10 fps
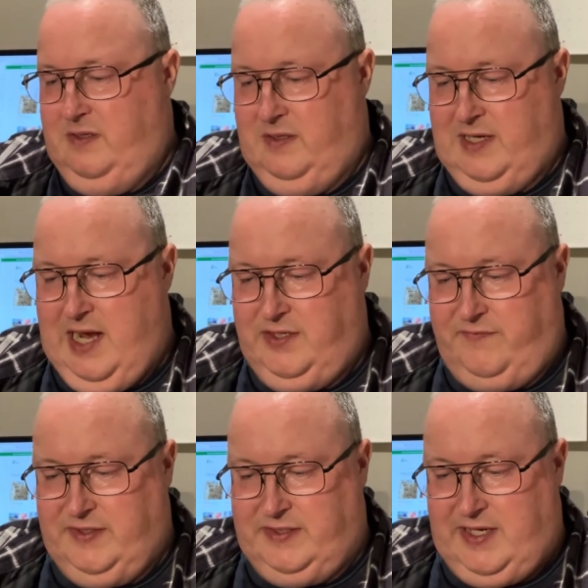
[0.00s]
Land
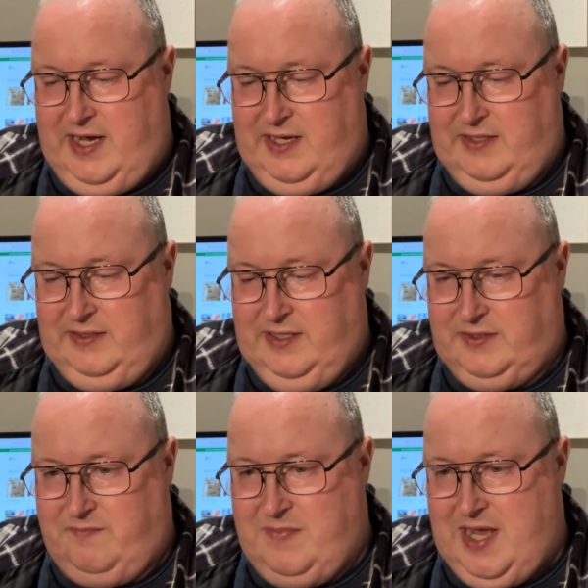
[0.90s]
of the
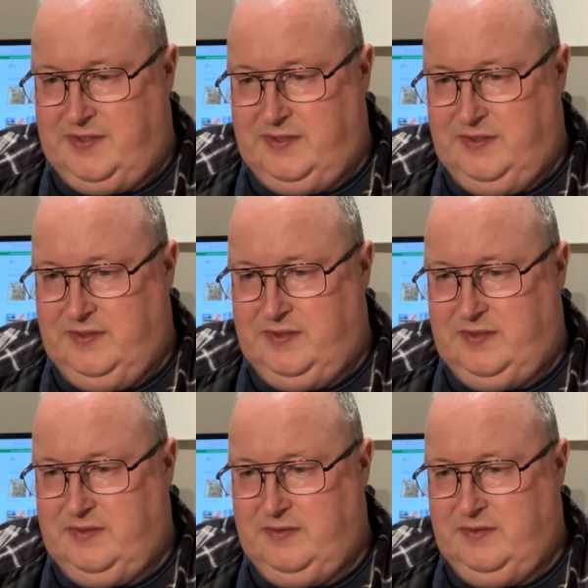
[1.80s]
Downlit Mountains.